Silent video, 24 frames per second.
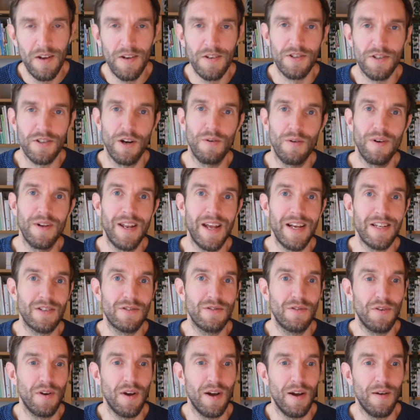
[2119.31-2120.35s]
So it
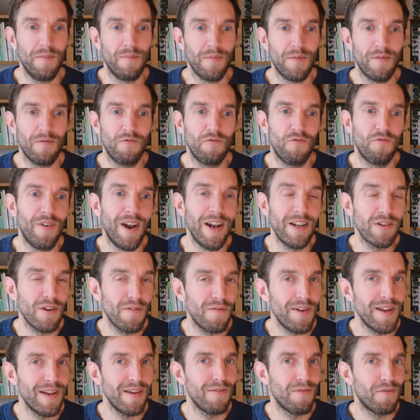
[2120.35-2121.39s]
has um,
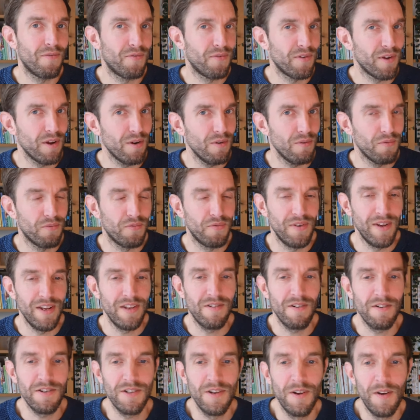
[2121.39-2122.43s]
relatively few
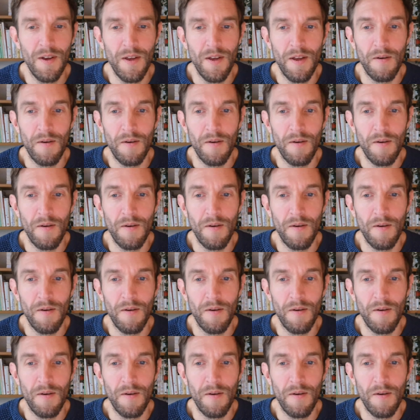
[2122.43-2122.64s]
features,